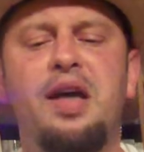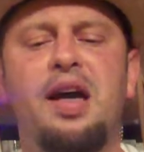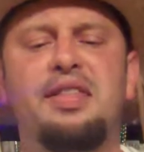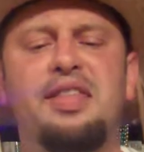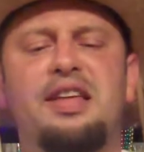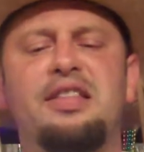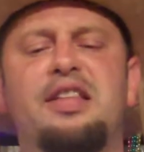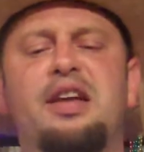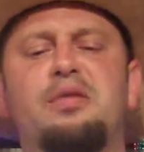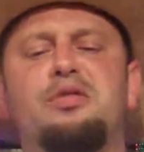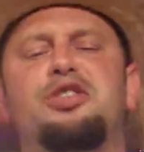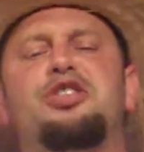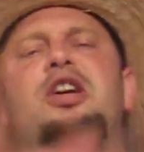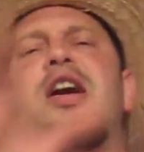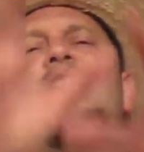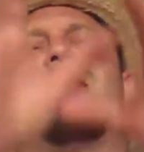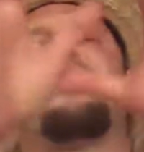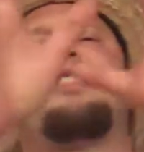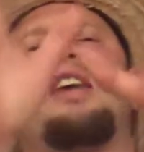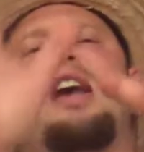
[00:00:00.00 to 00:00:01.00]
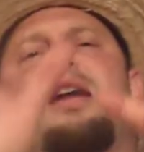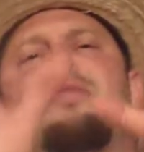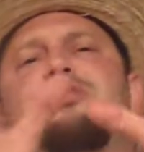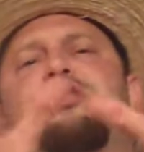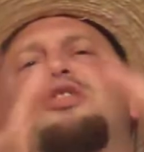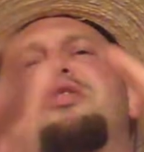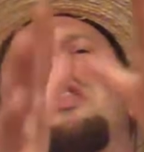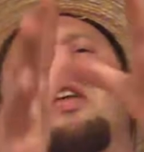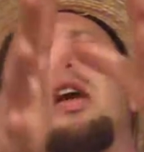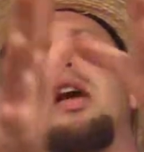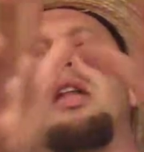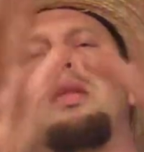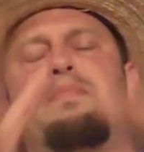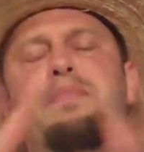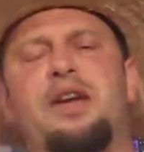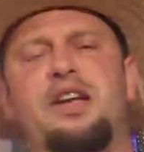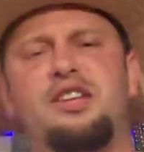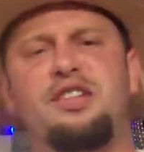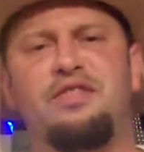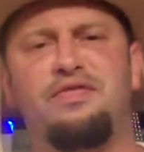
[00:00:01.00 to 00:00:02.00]
I think they were trying to capture the
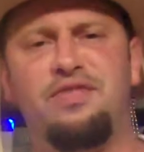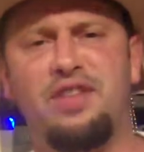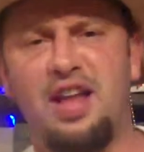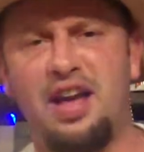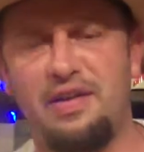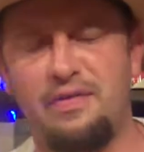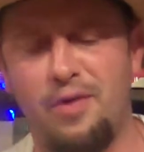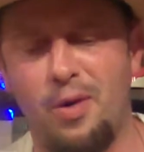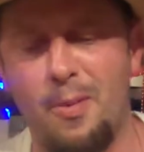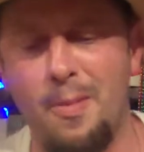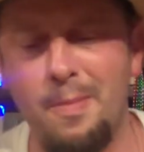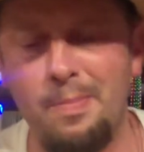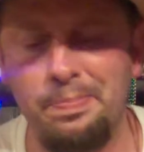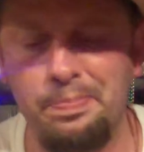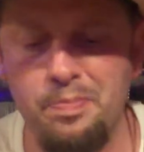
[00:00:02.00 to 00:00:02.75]
jalapeno flavor.